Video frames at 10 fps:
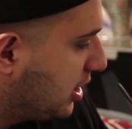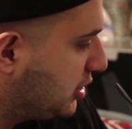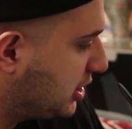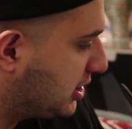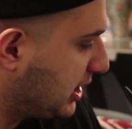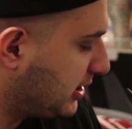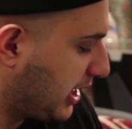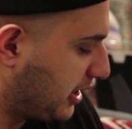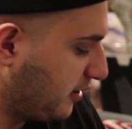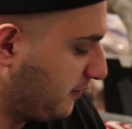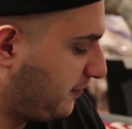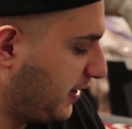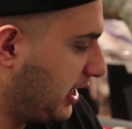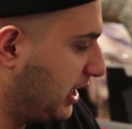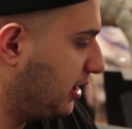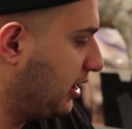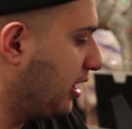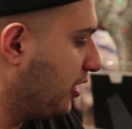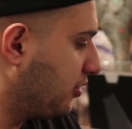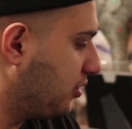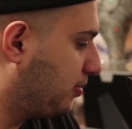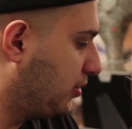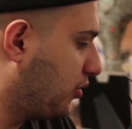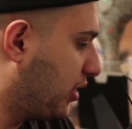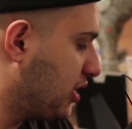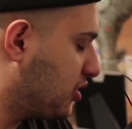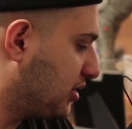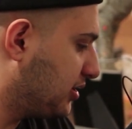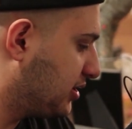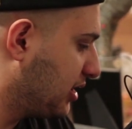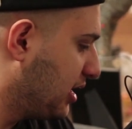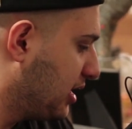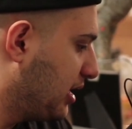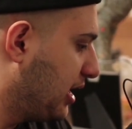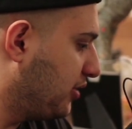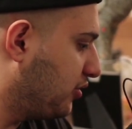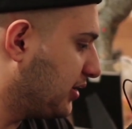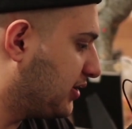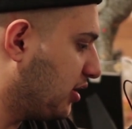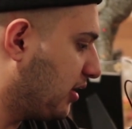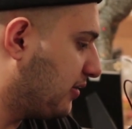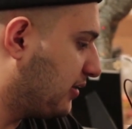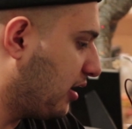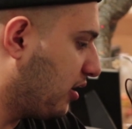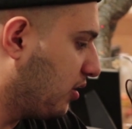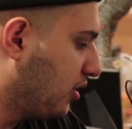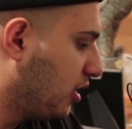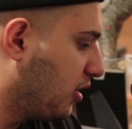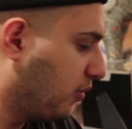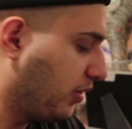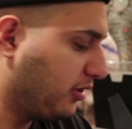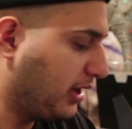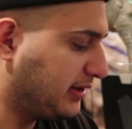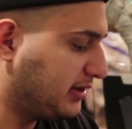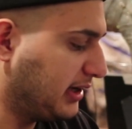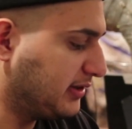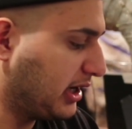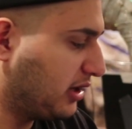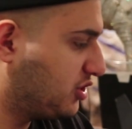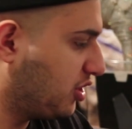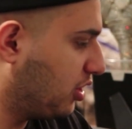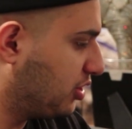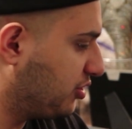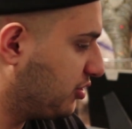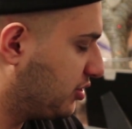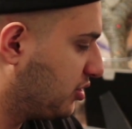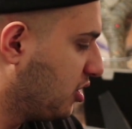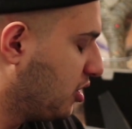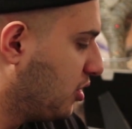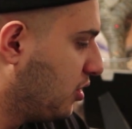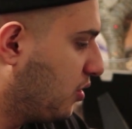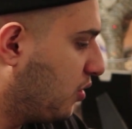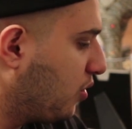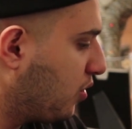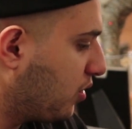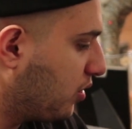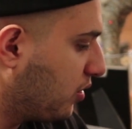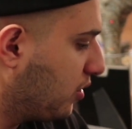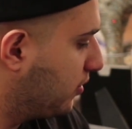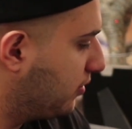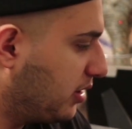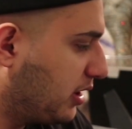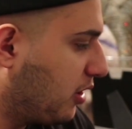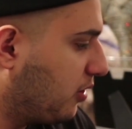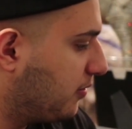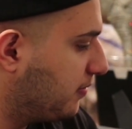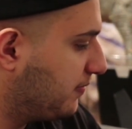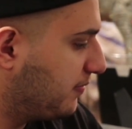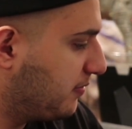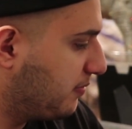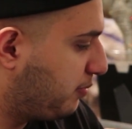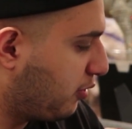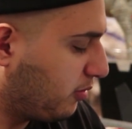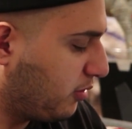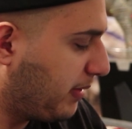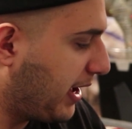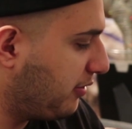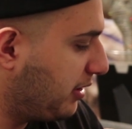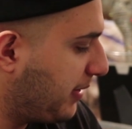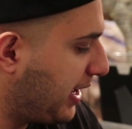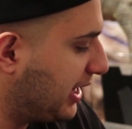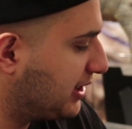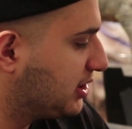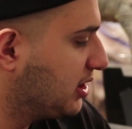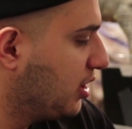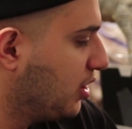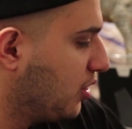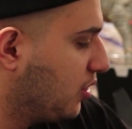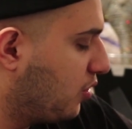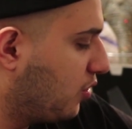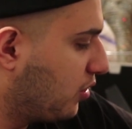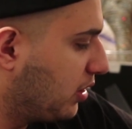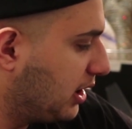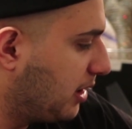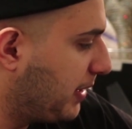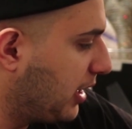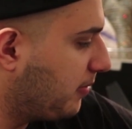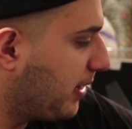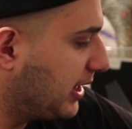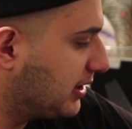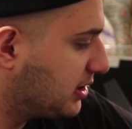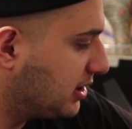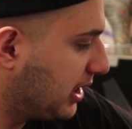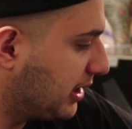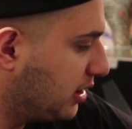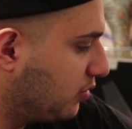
just things that I couldn't fit in the other locations. And you can see all that there, whether that's things like chargers or, you know, portable battery packs or lapel mics like the